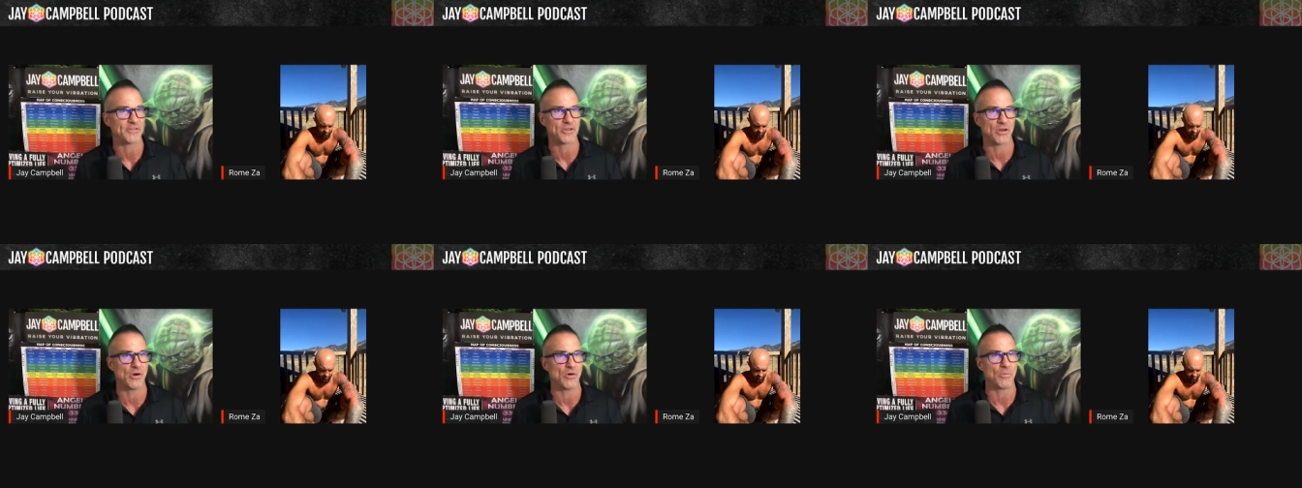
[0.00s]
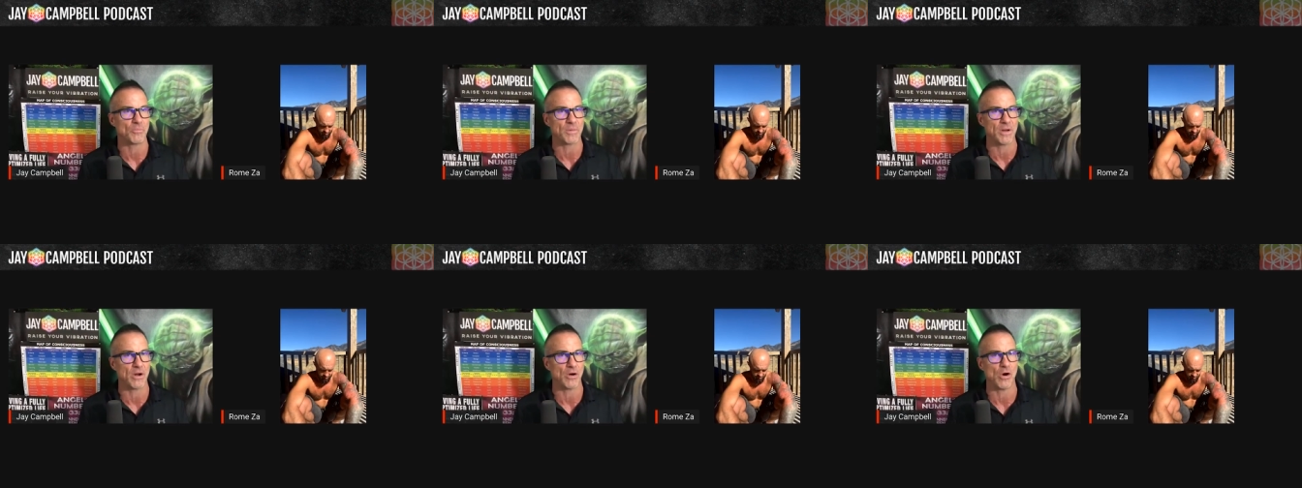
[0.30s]

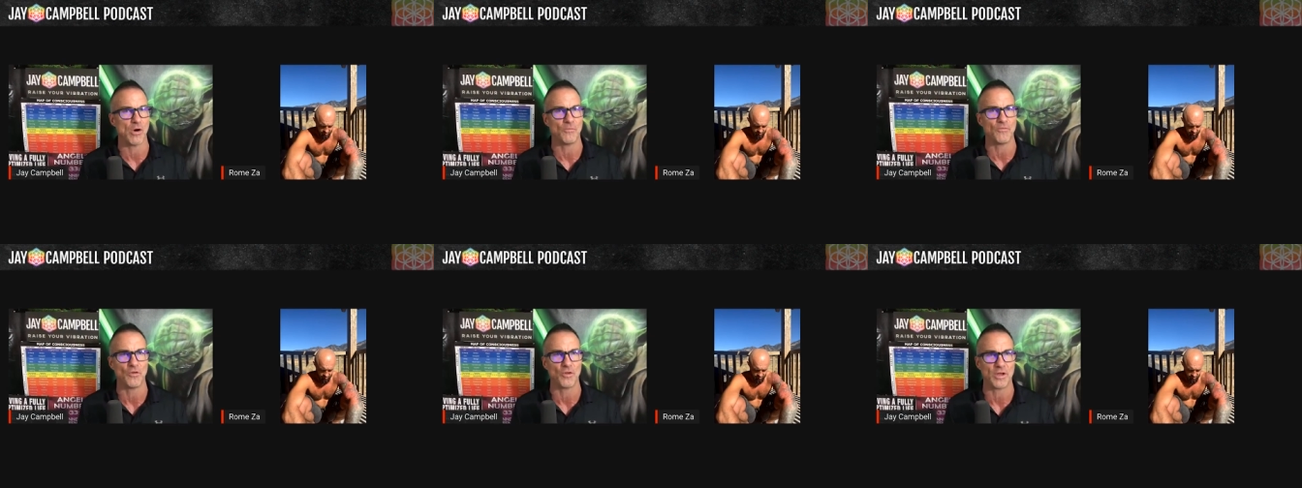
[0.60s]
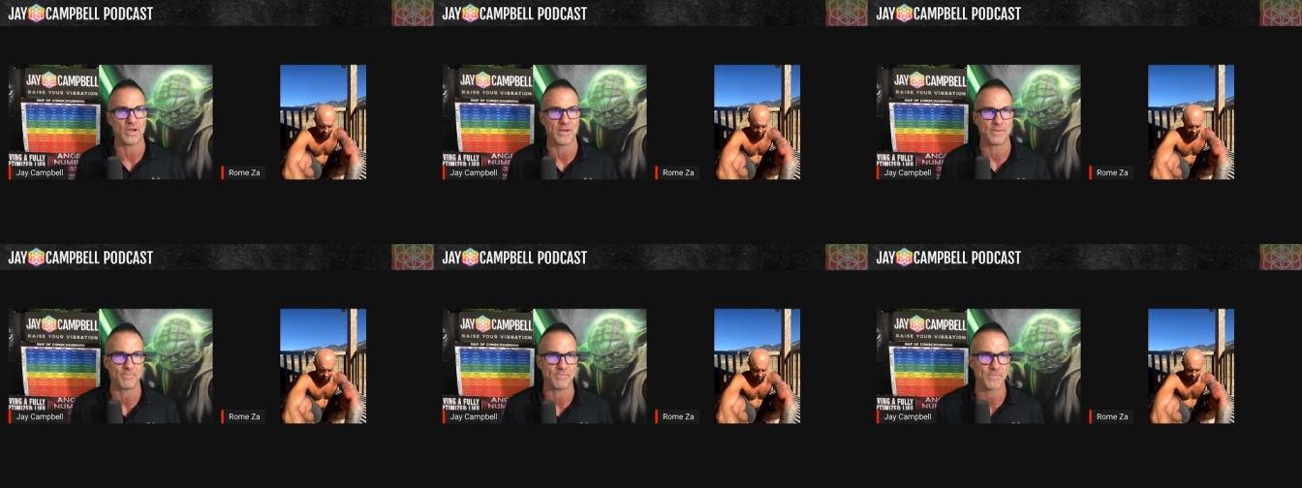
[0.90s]
So you know,
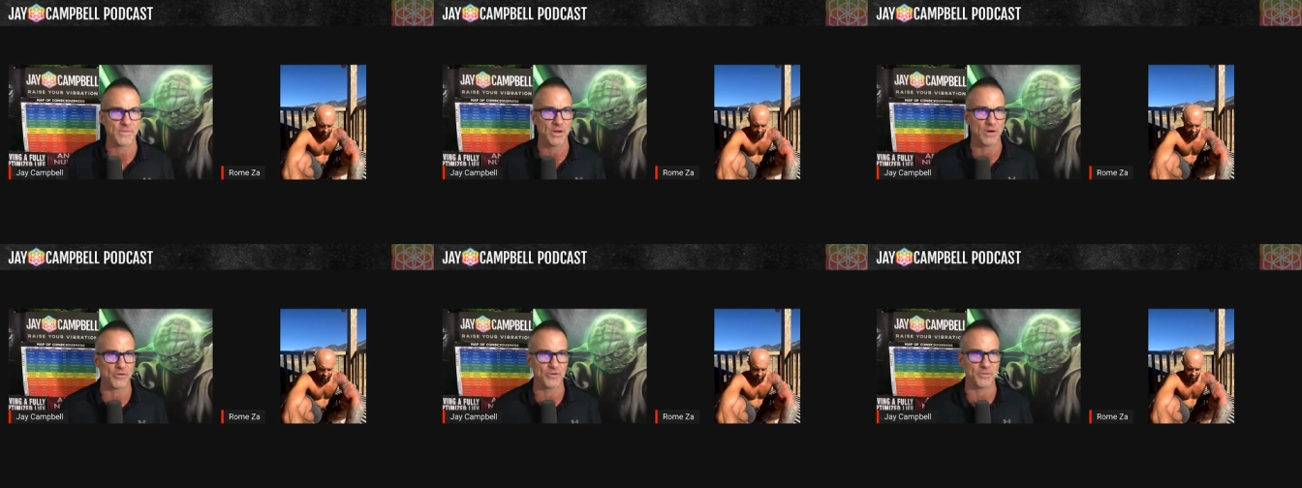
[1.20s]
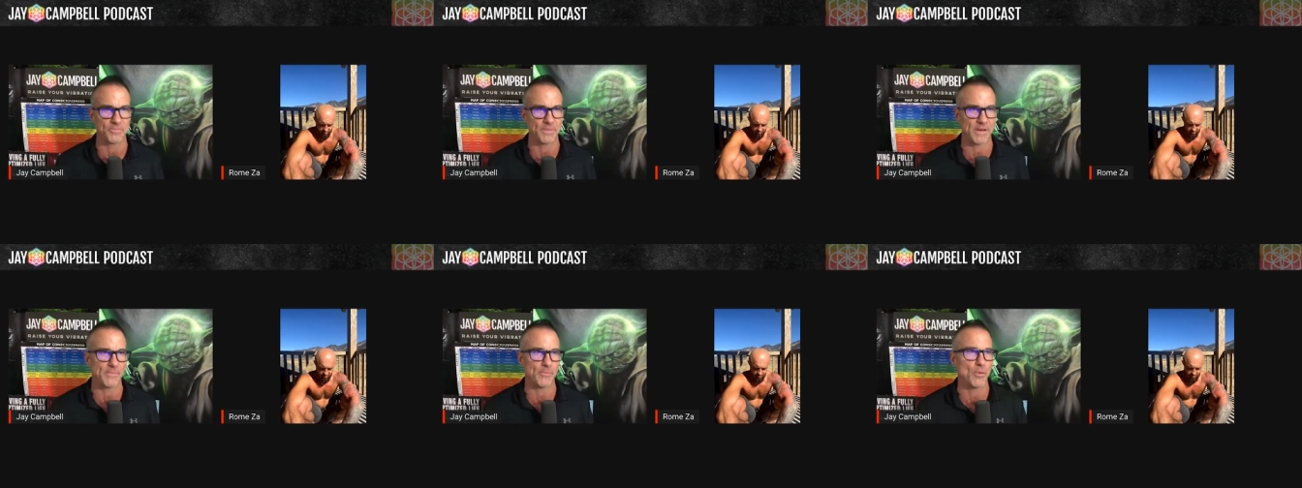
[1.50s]
hopefully, you know,
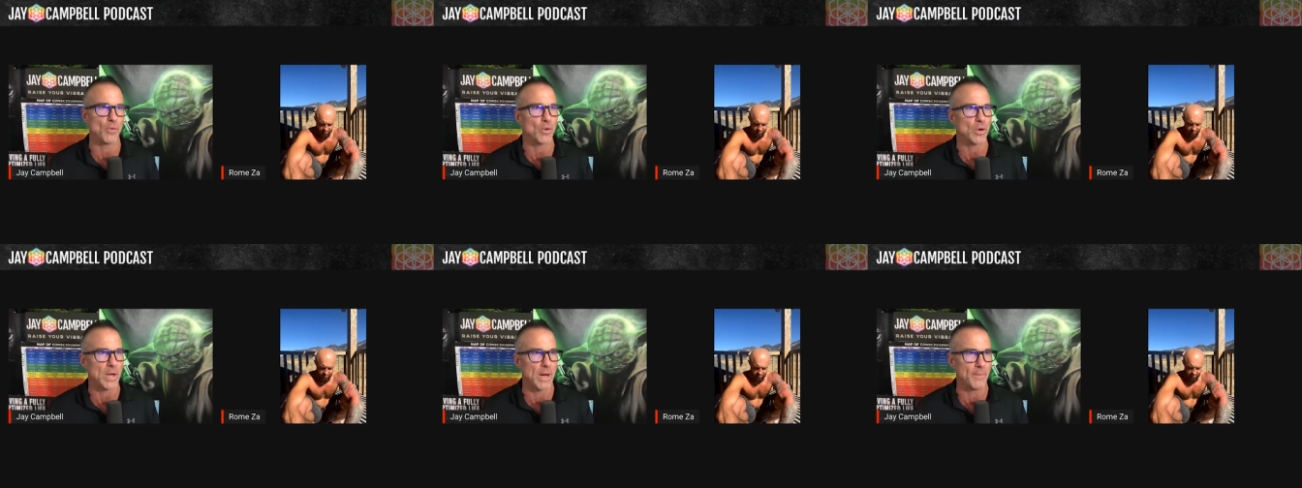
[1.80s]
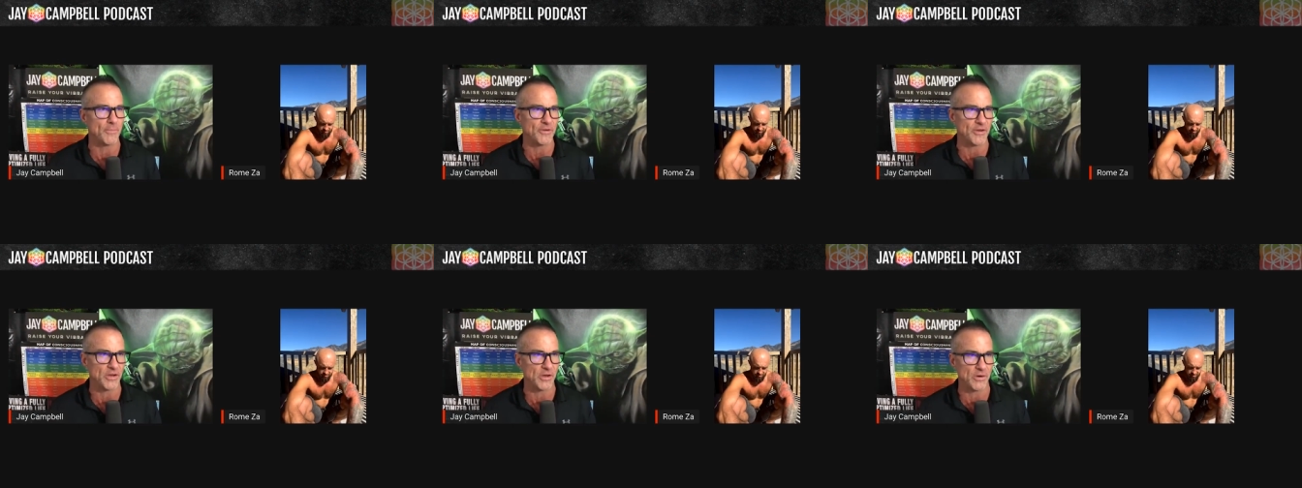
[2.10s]
some people will
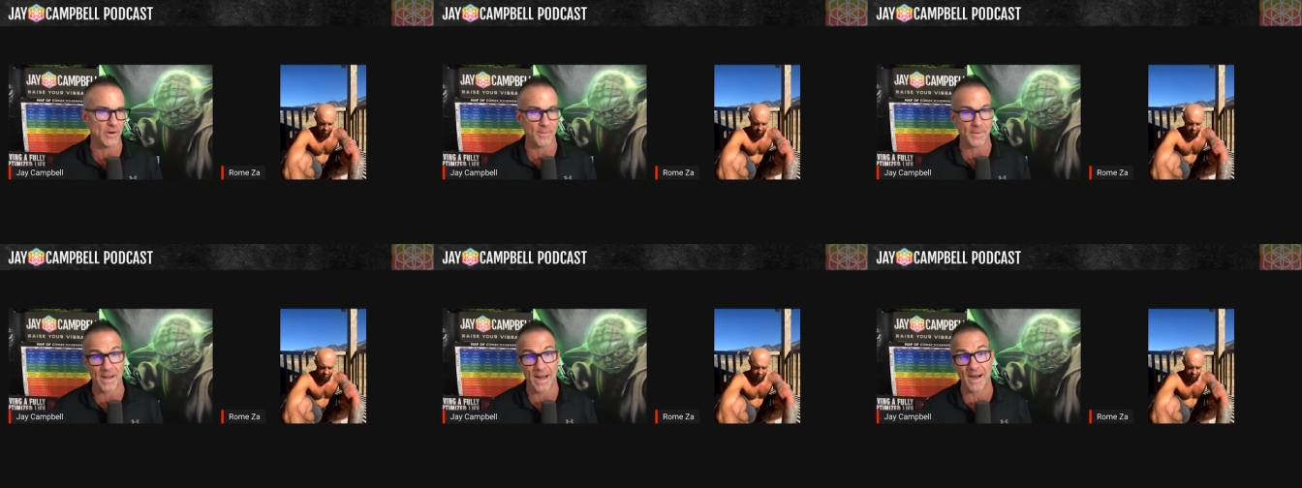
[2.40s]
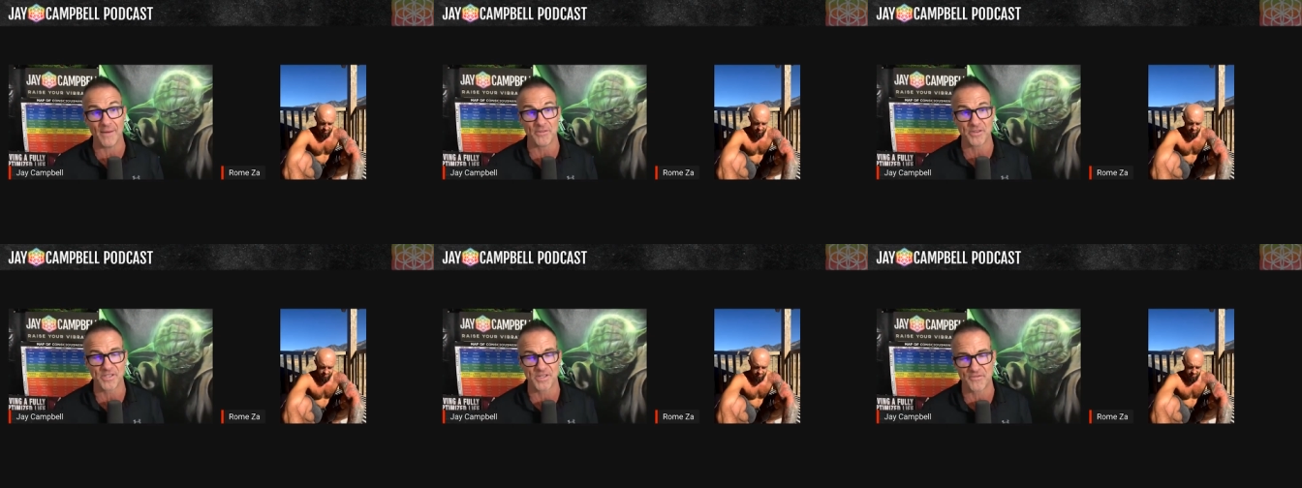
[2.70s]
come to you. I mean,
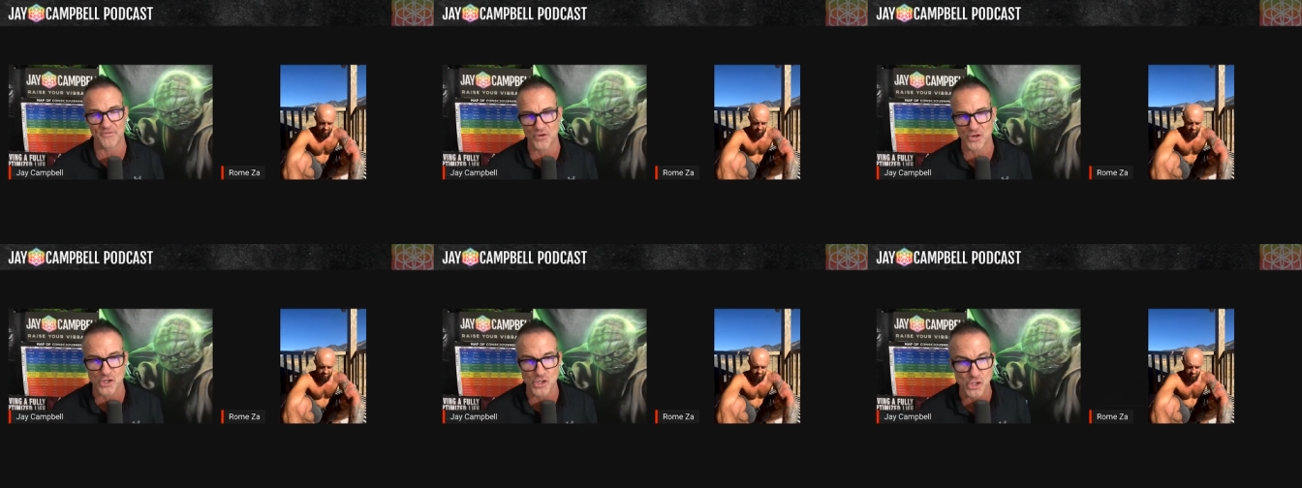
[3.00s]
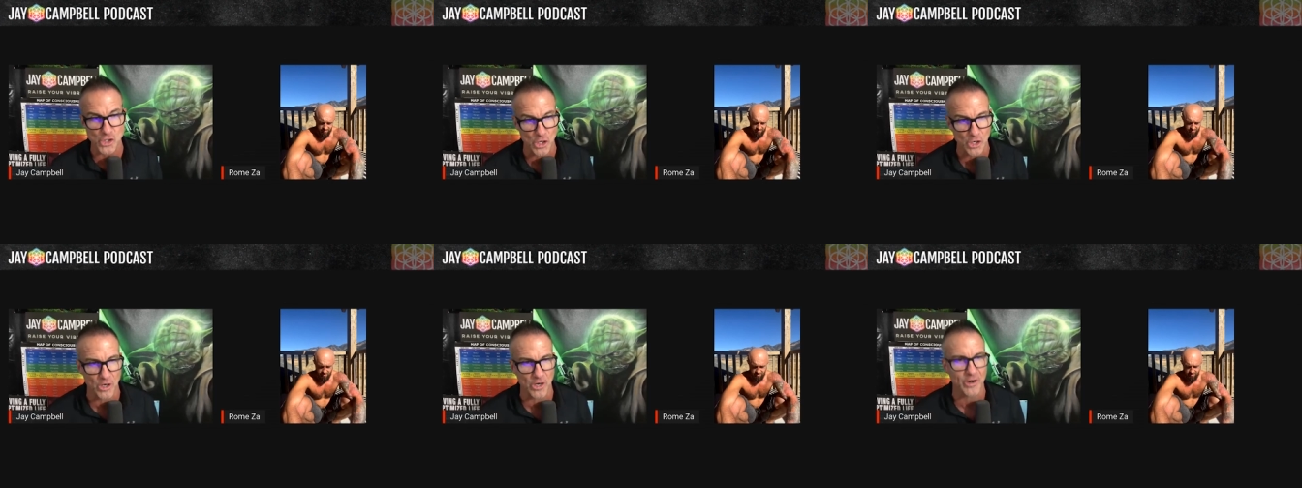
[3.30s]
obviously, for
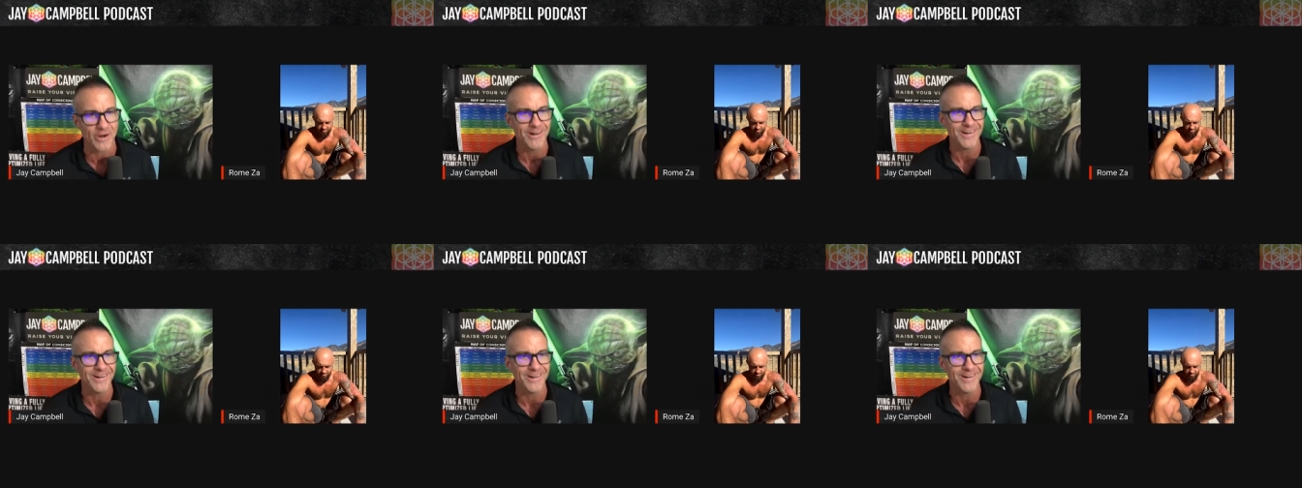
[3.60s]
sure.